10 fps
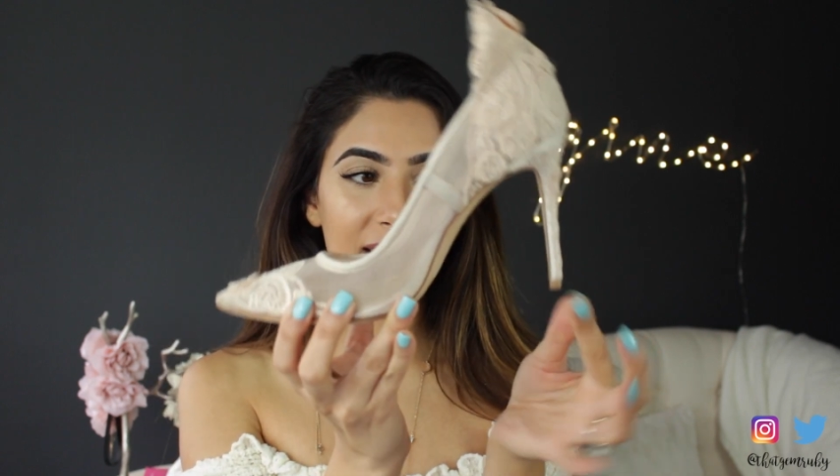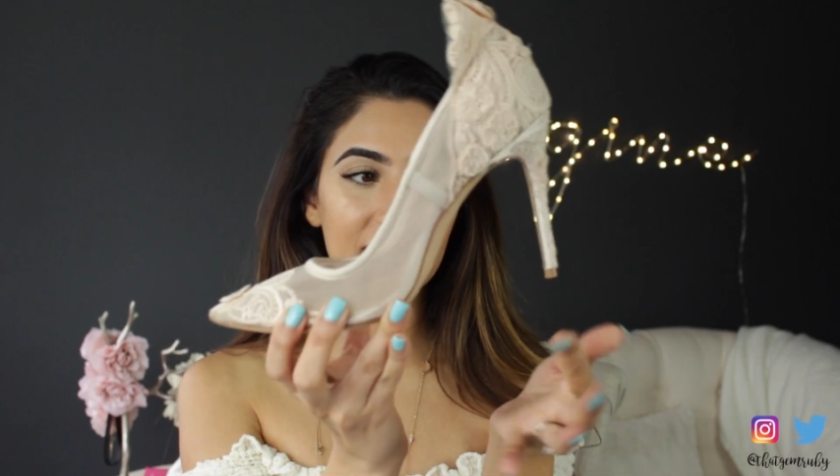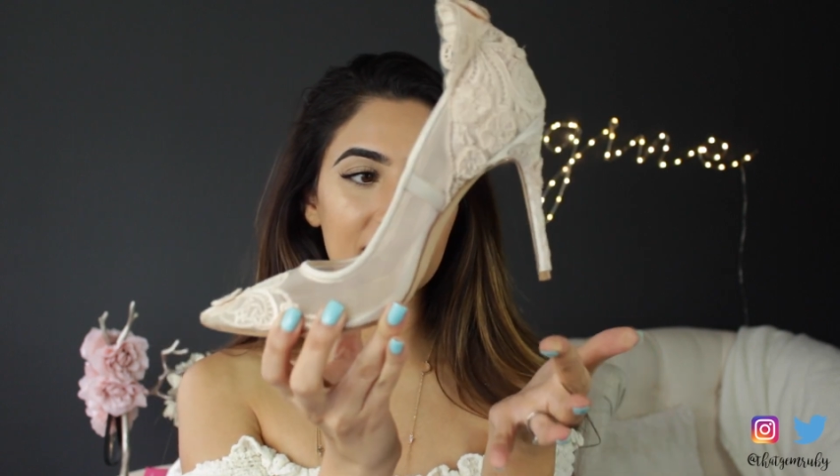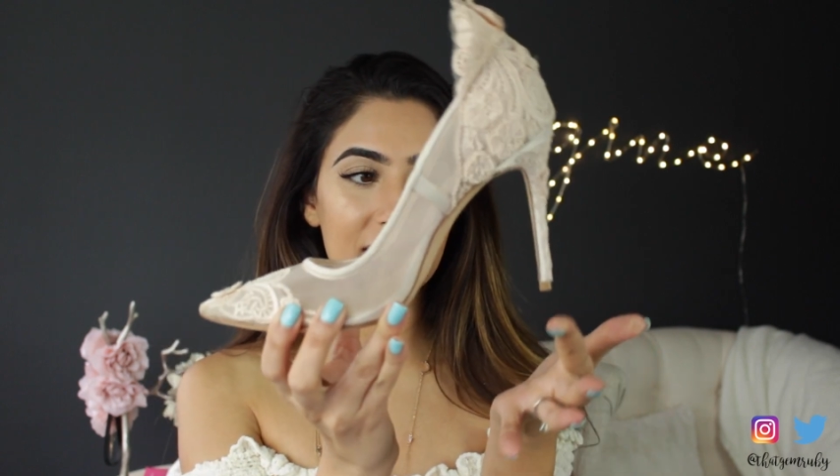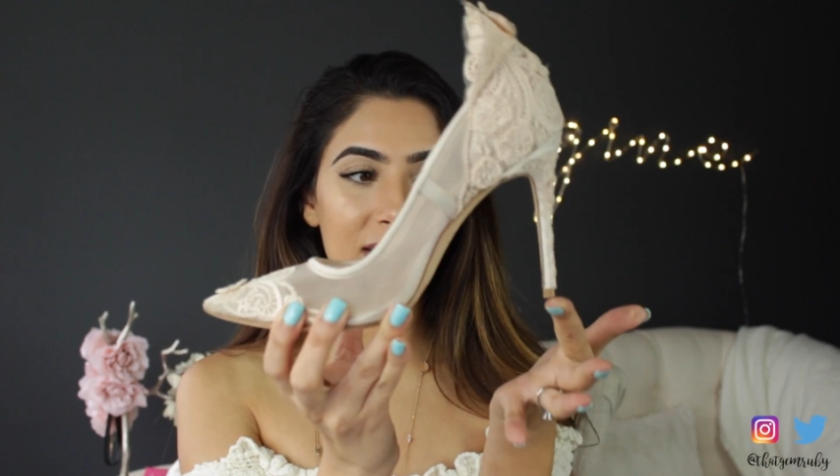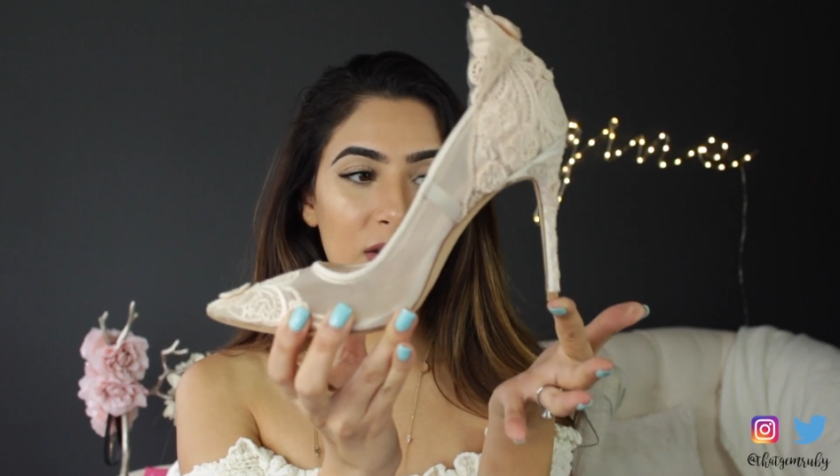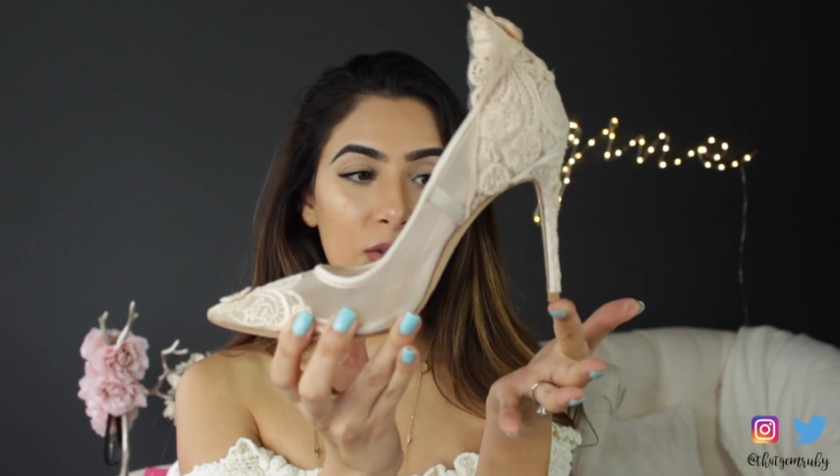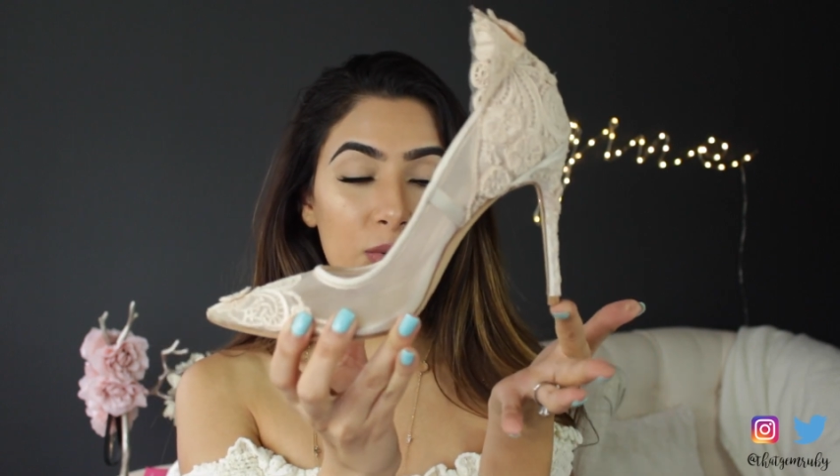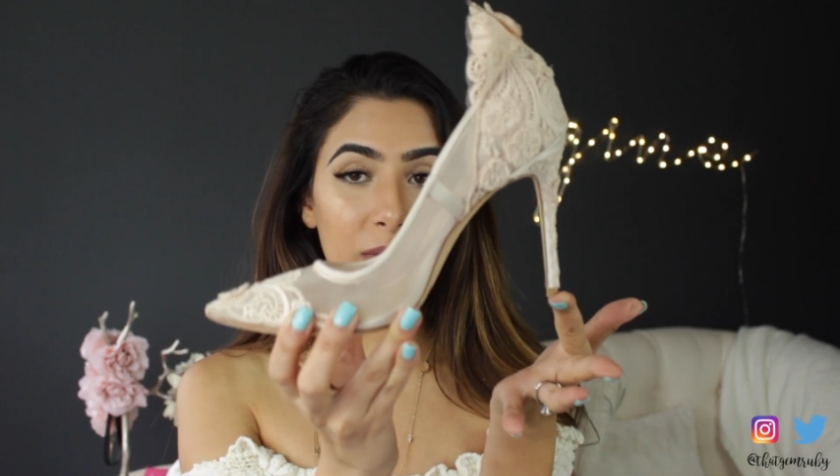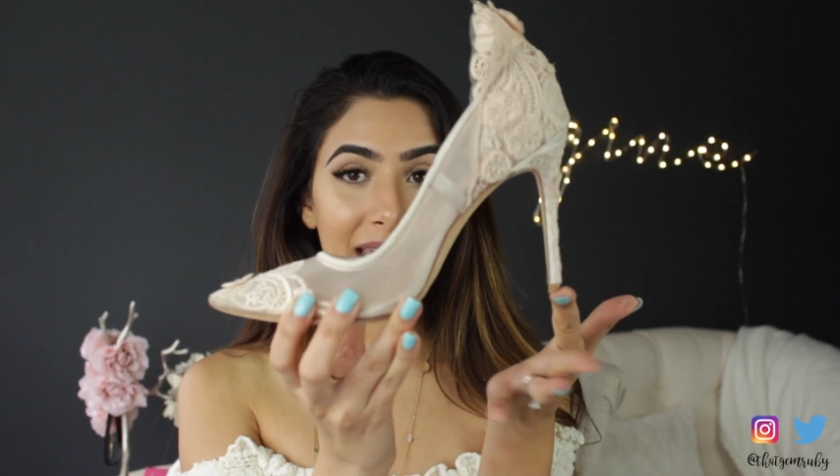This is a
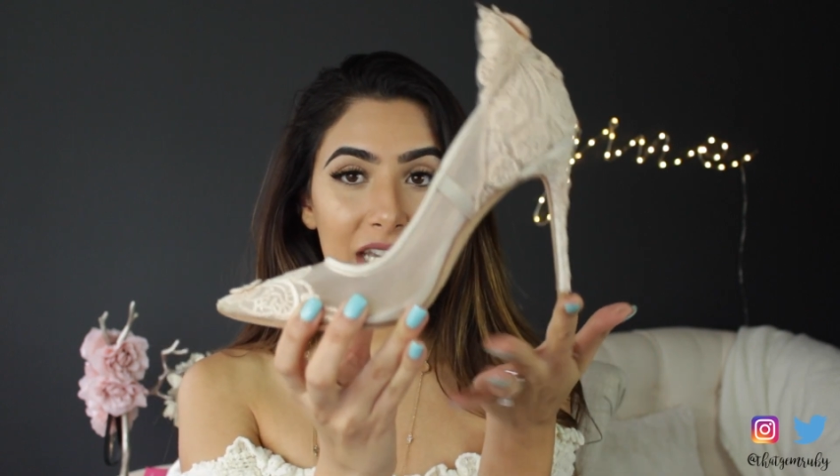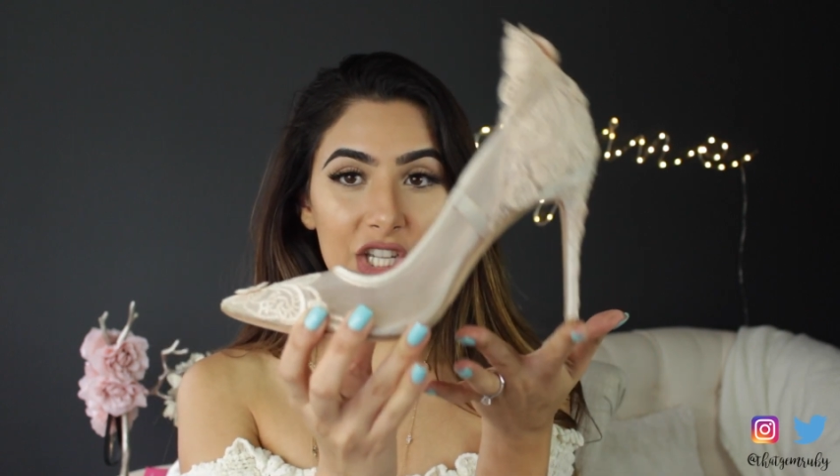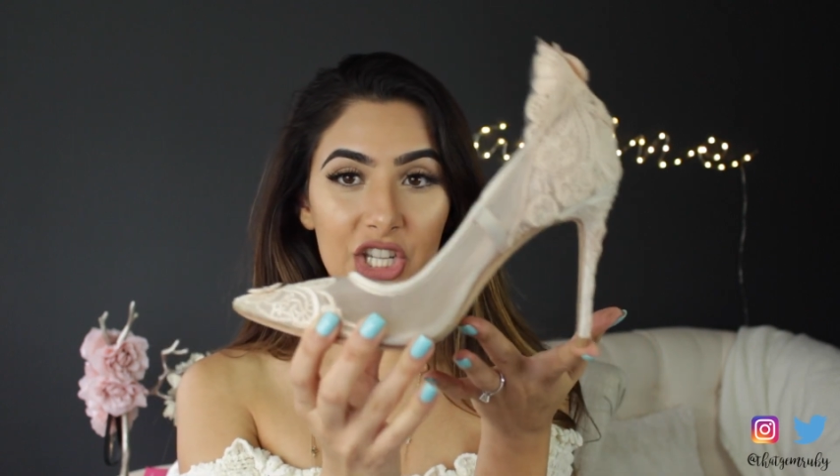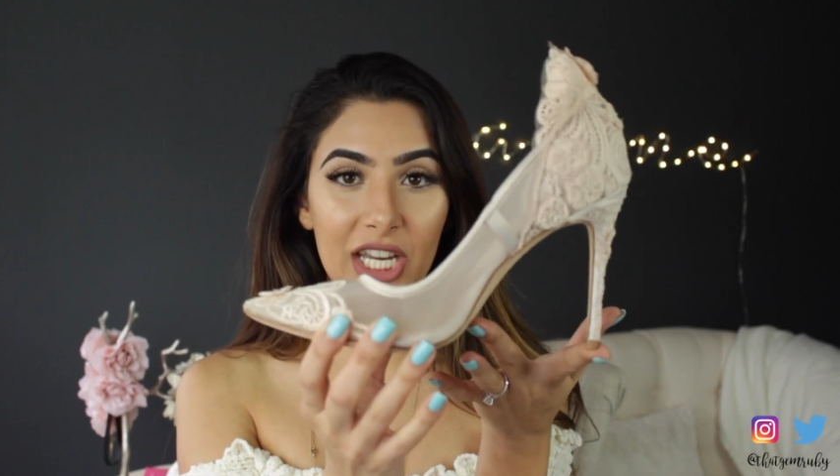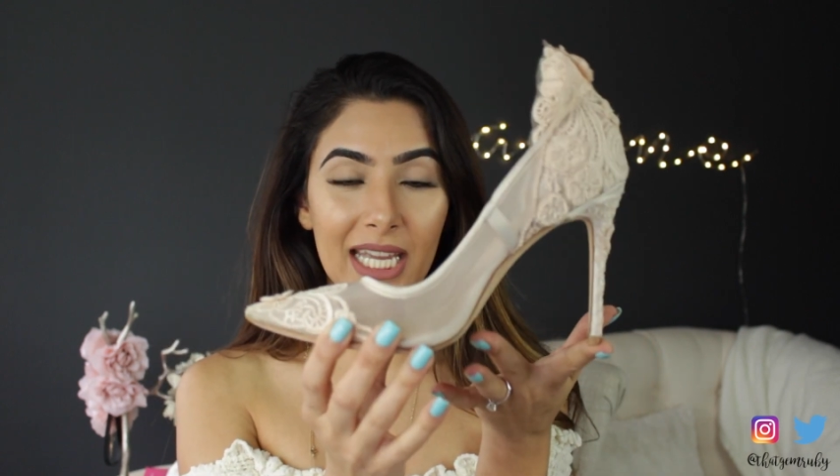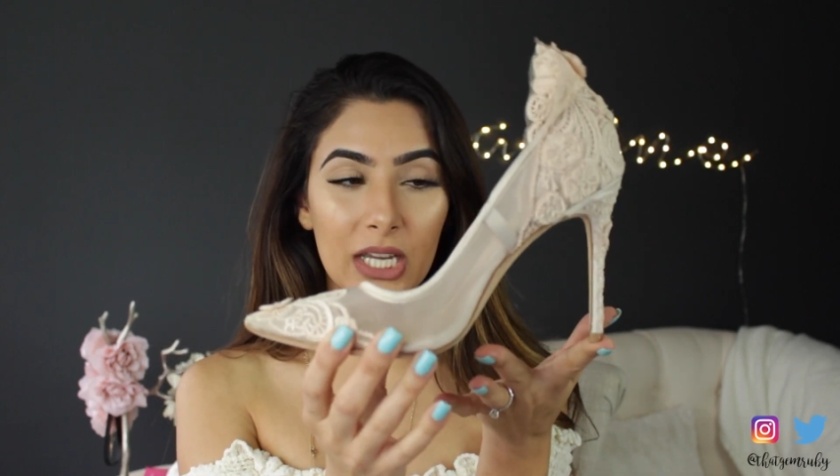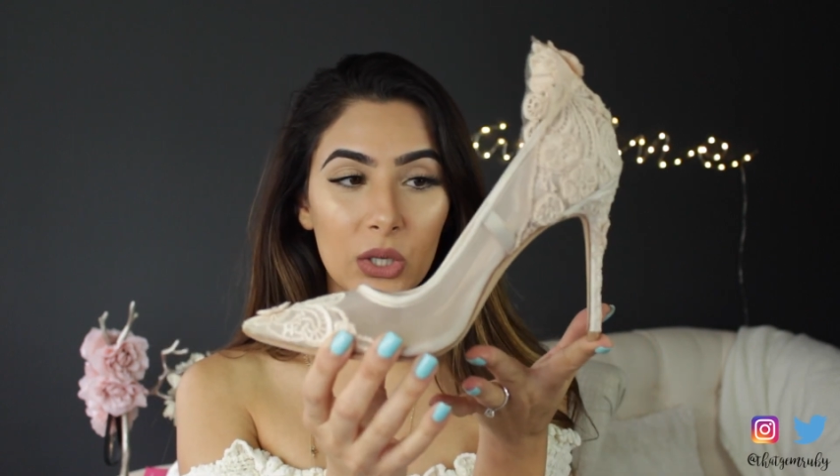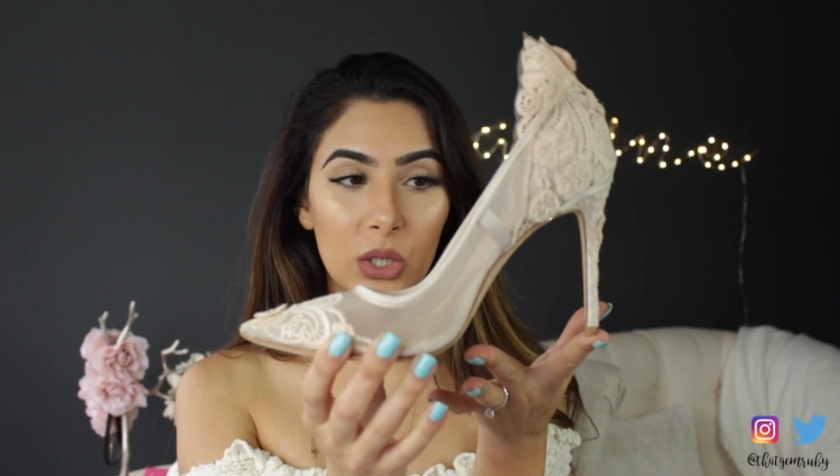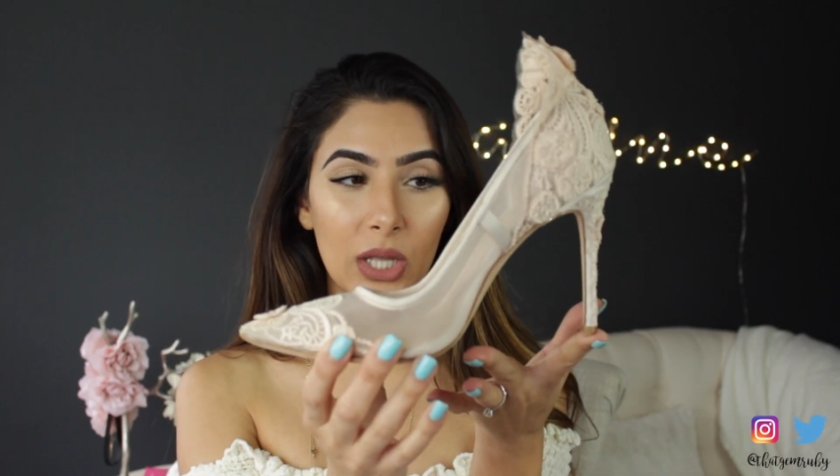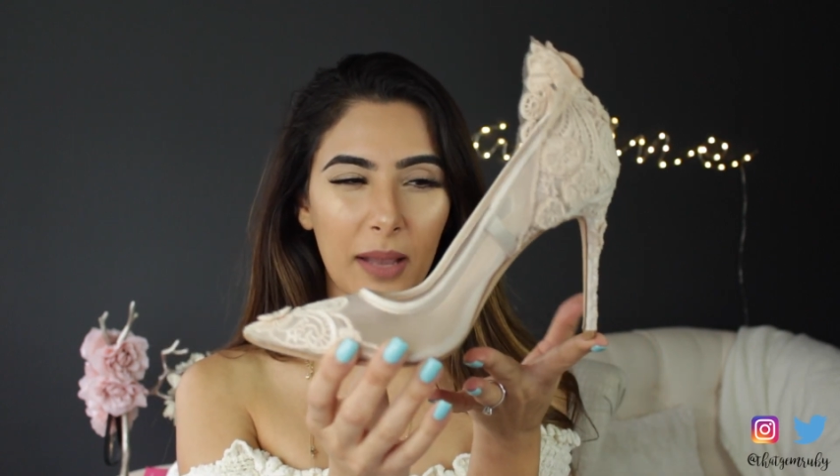3-inch heel,